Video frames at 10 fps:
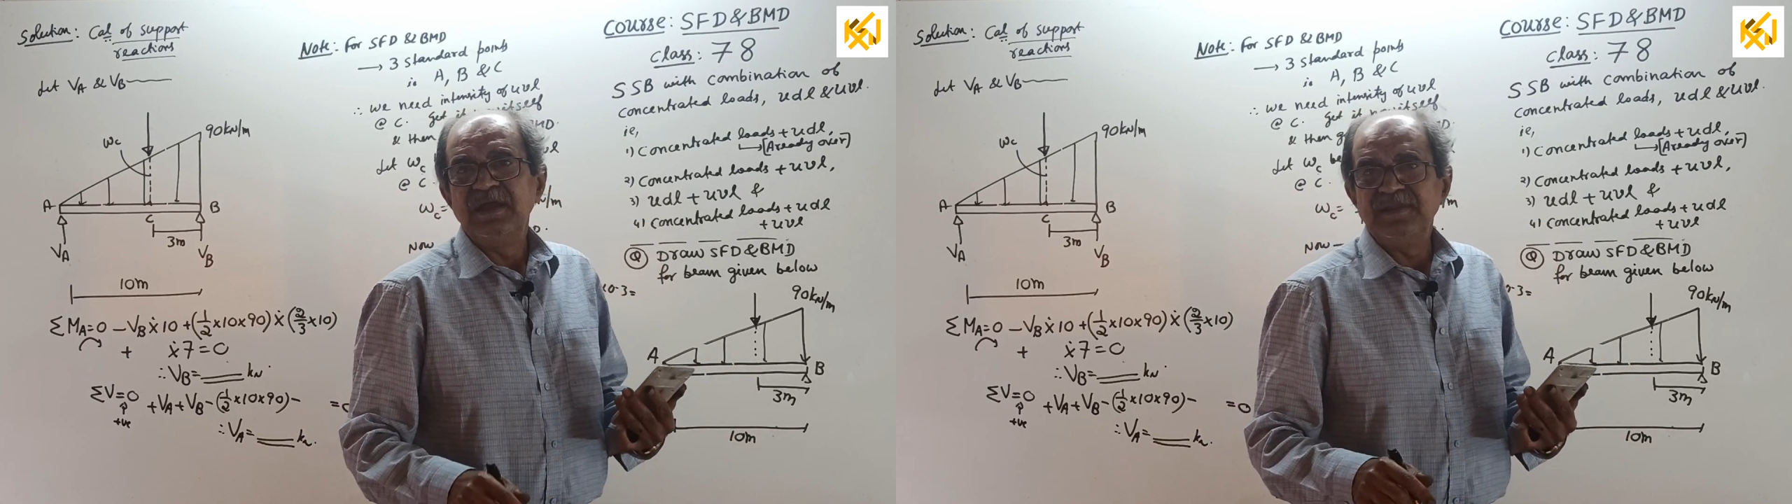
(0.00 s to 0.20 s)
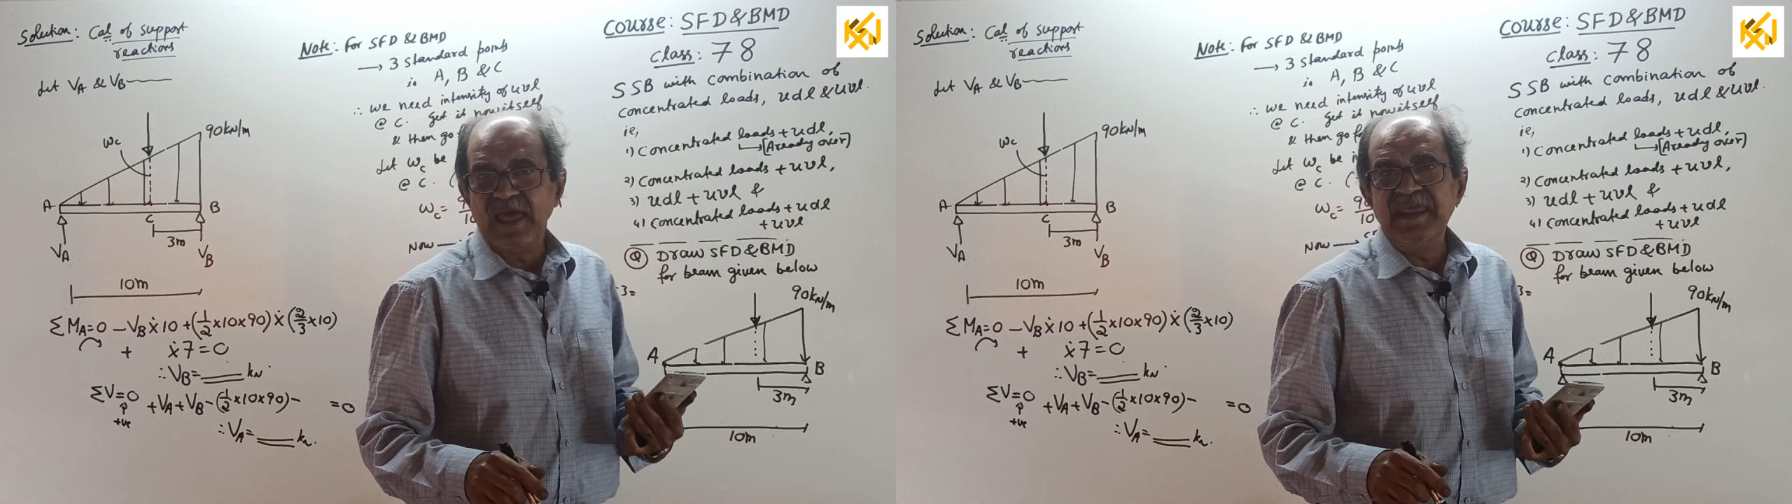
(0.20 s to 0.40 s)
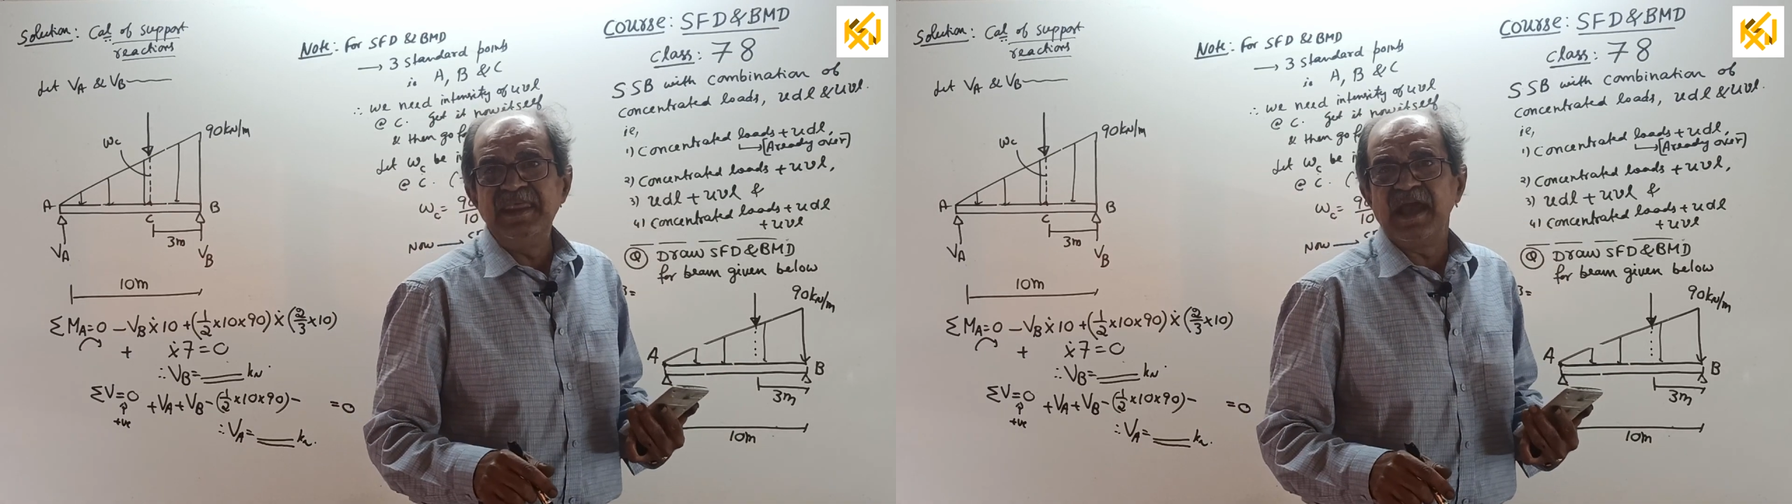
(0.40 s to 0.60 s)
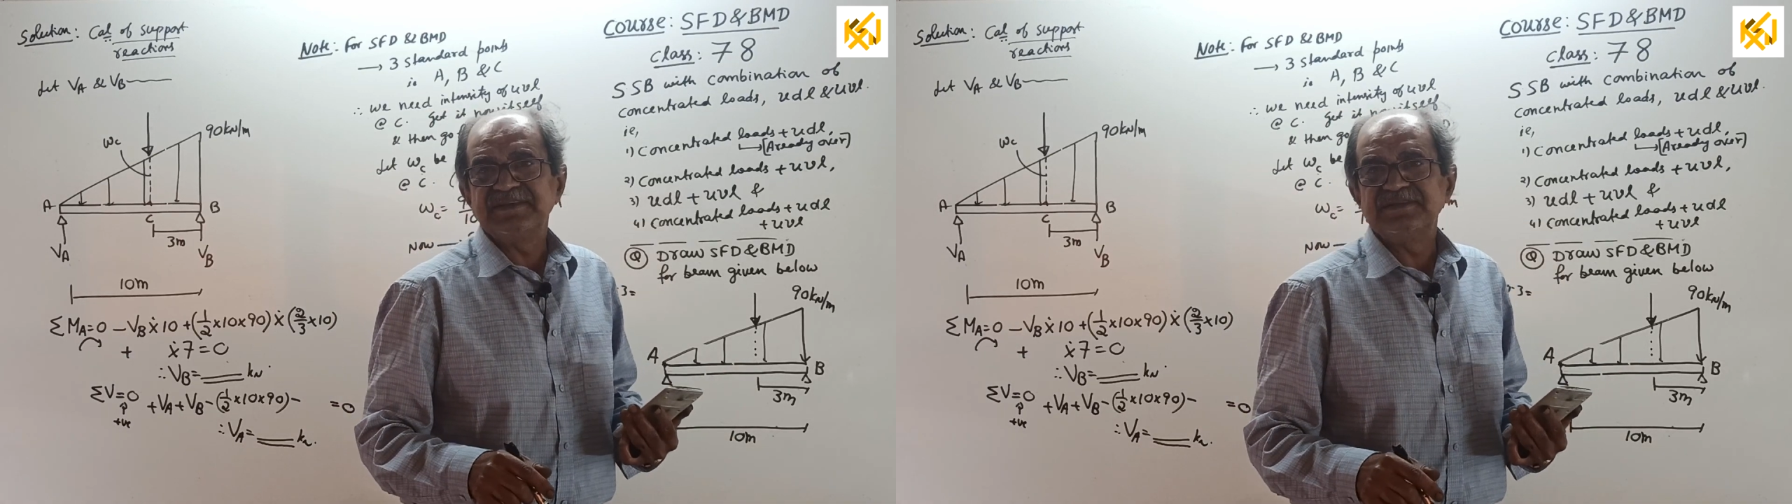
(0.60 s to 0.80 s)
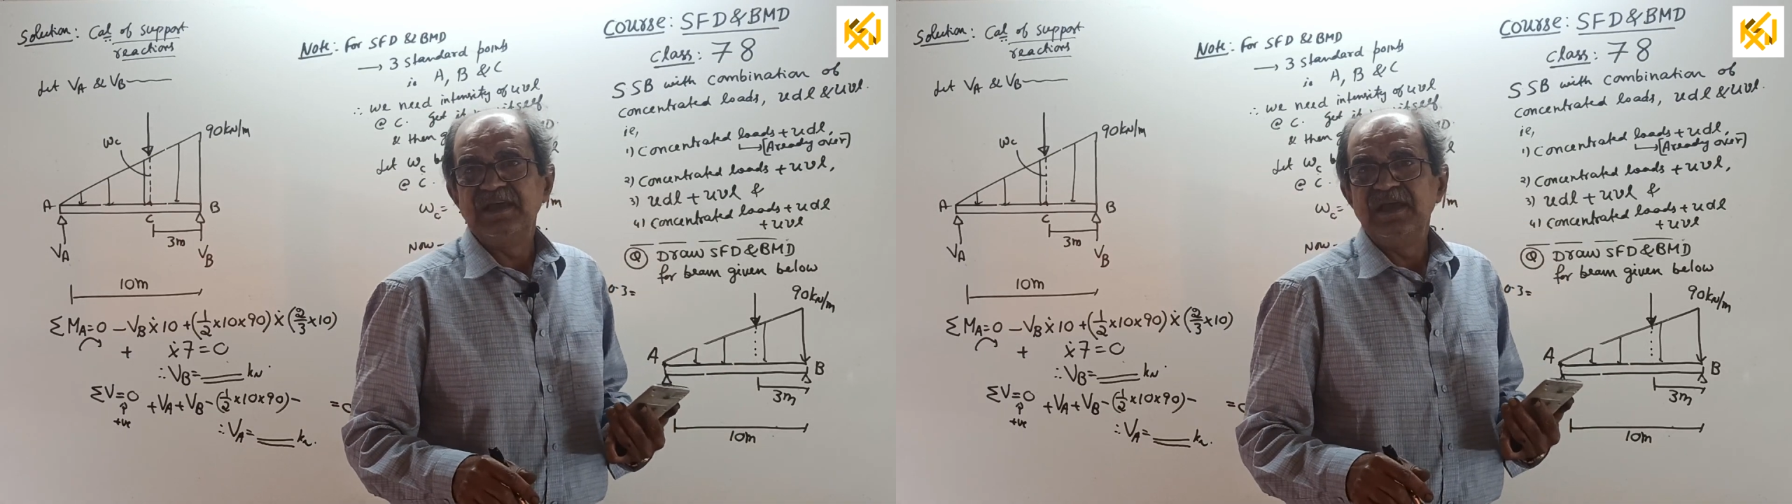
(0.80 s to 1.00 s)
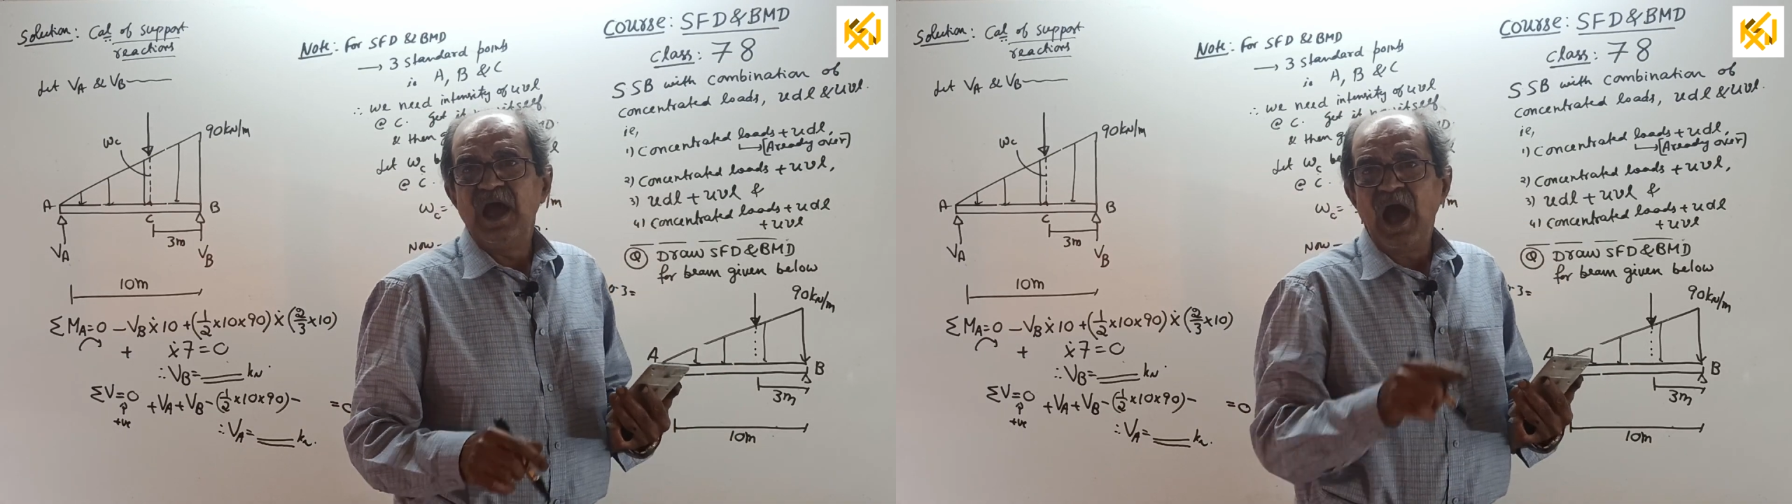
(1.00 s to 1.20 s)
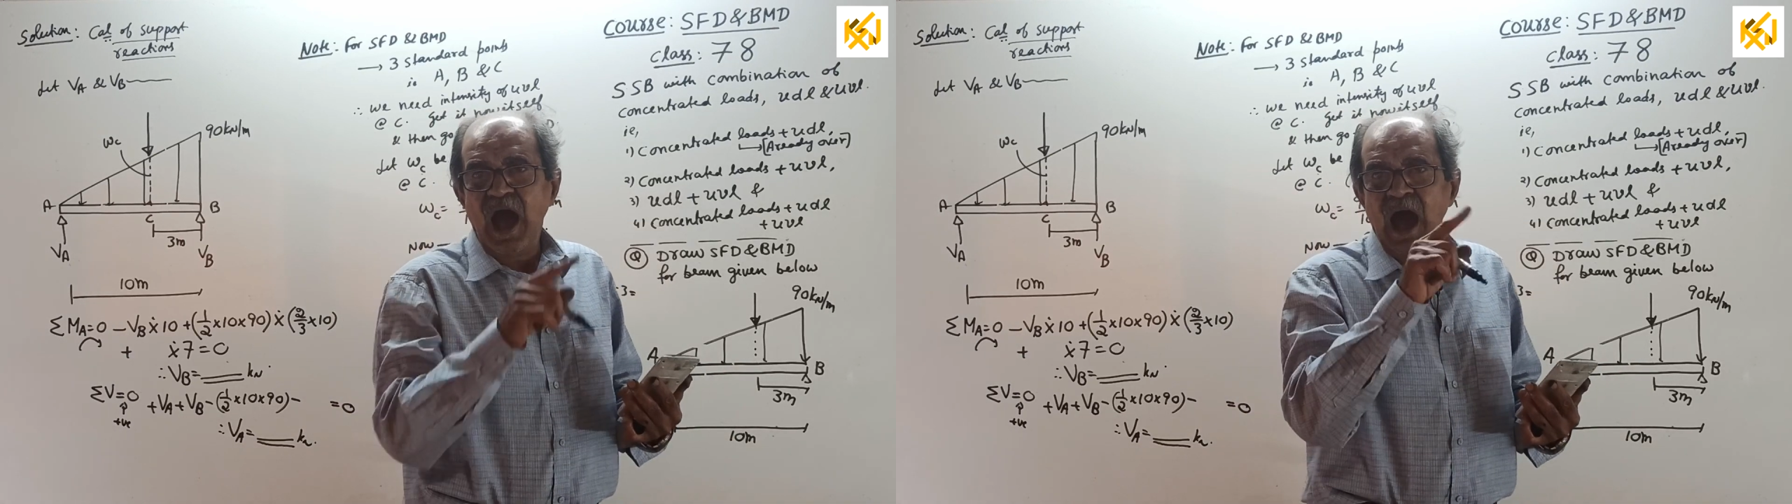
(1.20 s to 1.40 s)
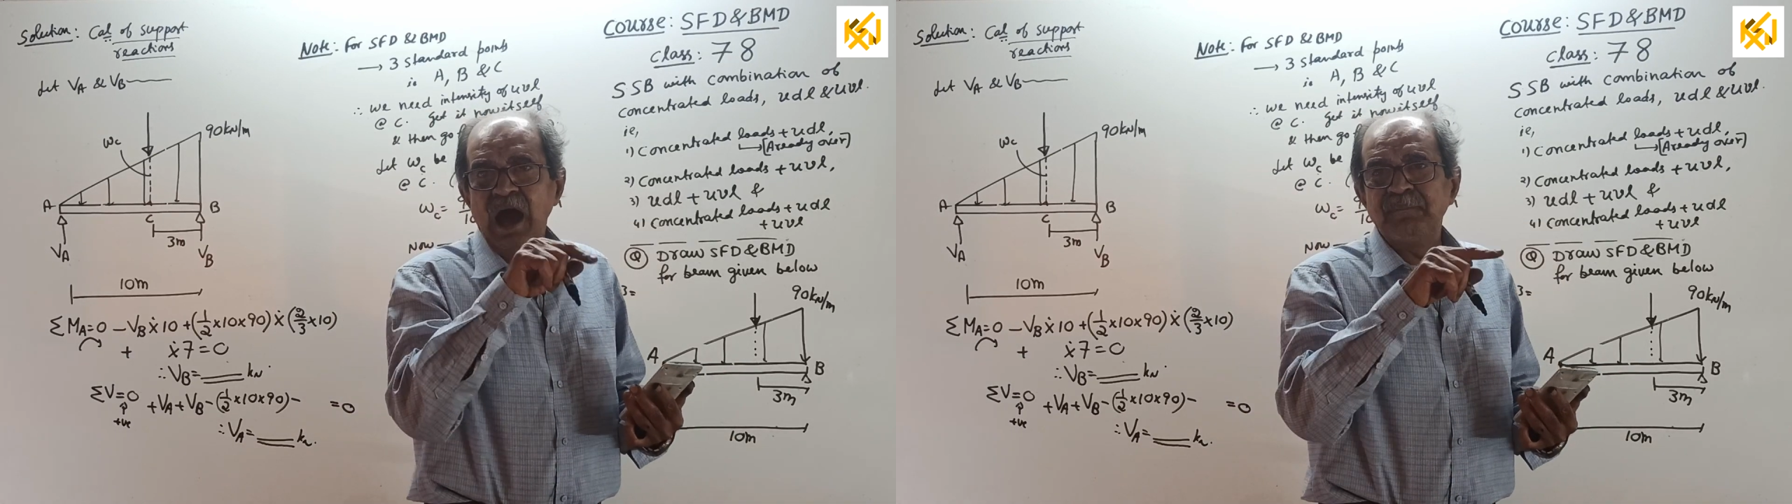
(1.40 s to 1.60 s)
9x.
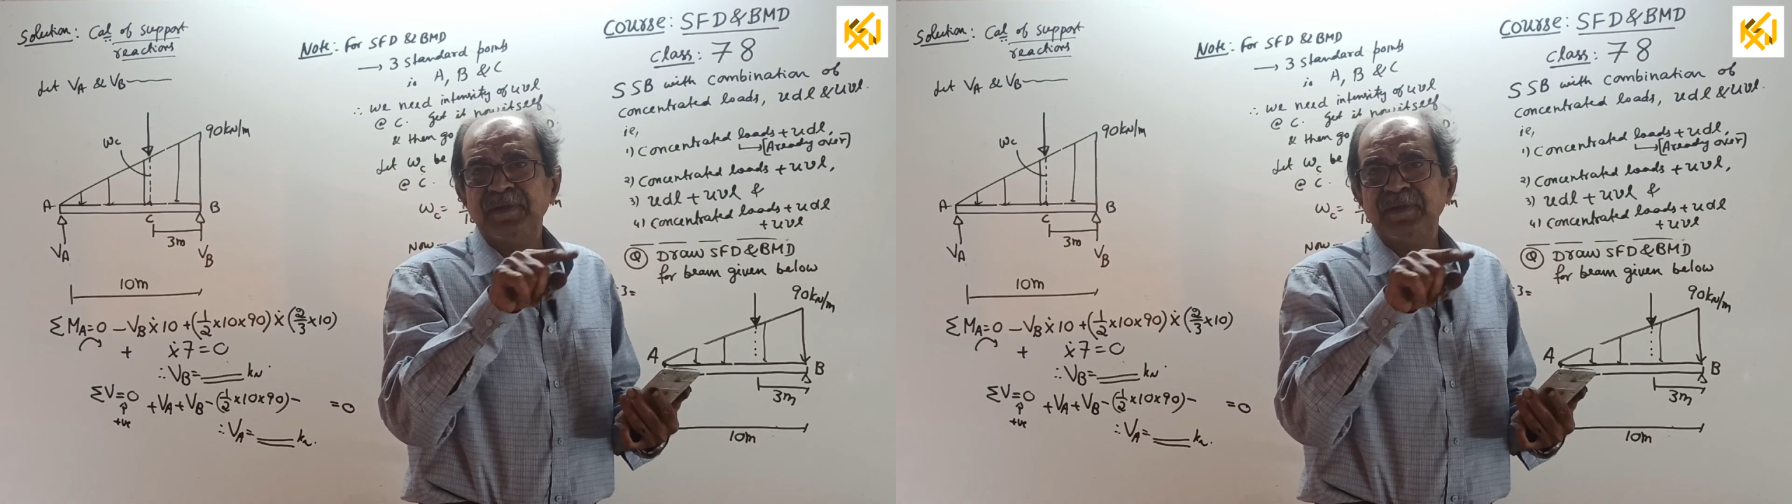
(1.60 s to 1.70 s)
Half